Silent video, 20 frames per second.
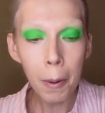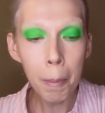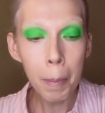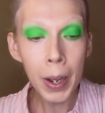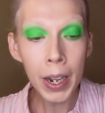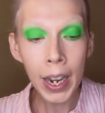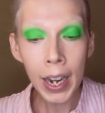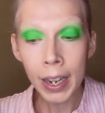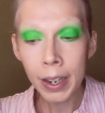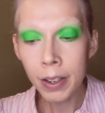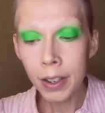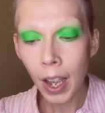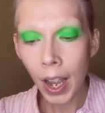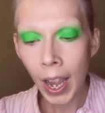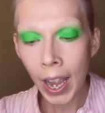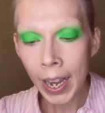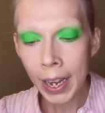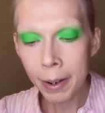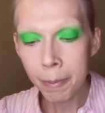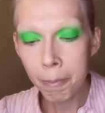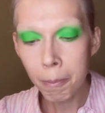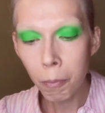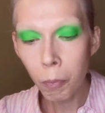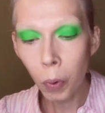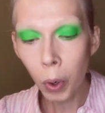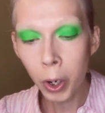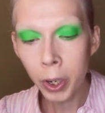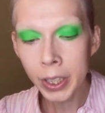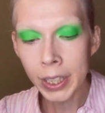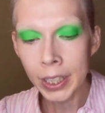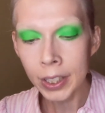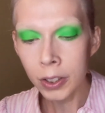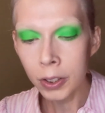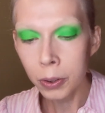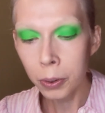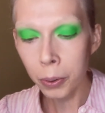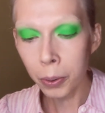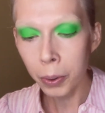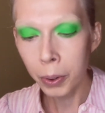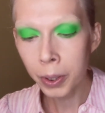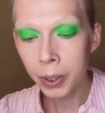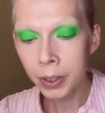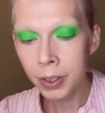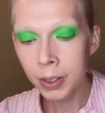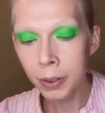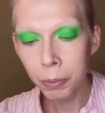But I'm working towards